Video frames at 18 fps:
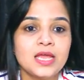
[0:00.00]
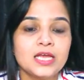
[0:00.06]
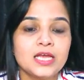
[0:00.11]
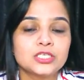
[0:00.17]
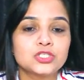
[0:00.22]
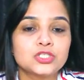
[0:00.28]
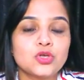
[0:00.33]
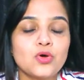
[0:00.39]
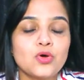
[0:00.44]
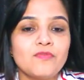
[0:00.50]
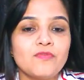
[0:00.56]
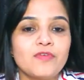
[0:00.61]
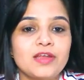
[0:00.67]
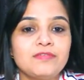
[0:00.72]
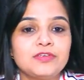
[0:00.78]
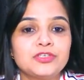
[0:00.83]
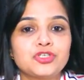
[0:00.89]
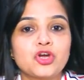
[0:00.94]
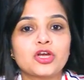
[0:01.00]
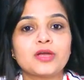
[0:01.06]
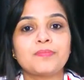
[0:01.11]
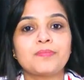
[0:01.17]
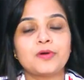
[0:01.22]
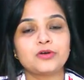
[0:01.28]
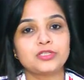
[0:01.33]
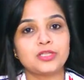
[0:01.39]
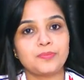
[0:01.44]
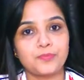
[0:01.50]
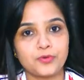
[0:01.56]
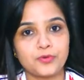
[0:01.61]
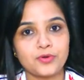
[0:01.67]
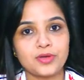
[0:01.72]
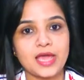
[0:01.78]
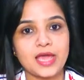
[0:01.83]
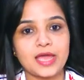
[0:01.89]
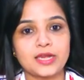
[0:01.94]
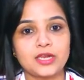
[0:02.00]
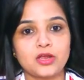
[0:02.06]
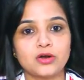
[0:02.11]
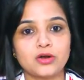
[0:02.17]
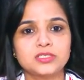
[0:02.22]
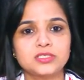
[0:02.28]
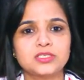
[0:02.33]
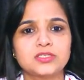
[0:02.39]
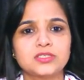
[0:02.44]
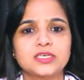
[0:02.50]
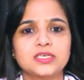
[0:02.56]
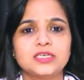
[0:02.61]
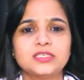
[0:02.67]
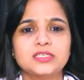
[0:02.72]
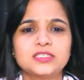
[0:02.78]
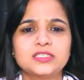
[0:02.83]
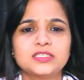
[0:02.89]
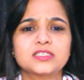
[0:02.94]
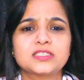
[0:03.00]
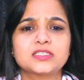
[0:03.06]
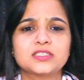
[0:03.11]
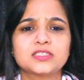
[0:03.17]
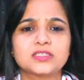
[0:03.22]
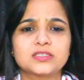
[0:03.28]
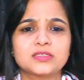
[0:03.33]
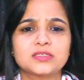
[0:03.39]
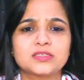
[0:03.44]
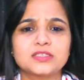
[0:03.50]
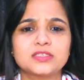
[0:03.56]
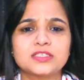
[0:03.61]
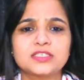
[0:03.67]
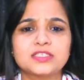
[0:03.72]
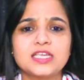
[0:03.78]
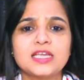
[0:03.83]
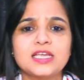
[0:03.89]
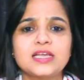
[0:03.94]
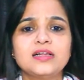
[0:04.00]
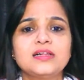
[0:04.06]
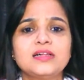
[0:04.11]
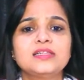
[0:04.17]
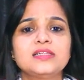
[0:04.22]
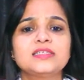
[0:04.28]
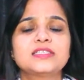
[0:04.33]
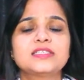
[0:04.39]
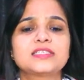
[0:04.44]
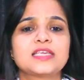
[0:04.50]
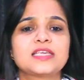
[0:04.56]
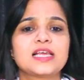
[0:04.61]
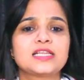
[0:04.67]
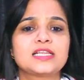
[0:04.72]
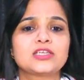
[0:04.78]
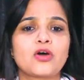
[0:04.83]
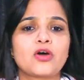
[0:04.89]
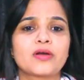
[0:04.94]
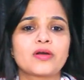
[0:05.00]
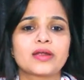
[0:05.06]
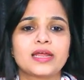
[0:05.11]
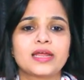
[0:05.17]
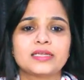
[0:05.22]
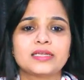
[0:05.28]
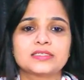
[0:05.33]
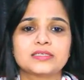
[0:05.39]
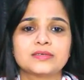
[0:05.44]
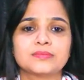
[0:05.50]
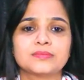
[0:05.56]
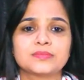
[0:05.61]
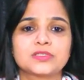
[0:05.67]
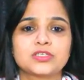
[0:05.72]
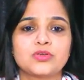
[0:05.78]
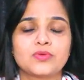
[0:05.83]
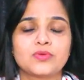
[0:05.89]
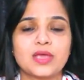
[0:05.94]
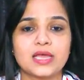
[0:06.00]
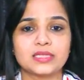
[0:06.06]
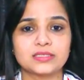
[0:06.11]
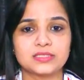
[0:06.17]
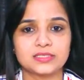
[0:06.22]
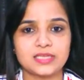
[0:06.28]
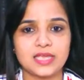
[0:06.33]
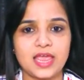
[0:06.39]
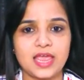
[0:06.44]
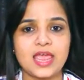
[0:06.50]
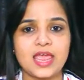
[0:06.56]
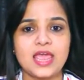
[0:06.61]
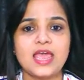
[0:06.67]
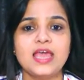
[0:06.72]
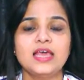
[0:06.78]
So when we talk about the prokaryotes, it's single celled organisms, you can say.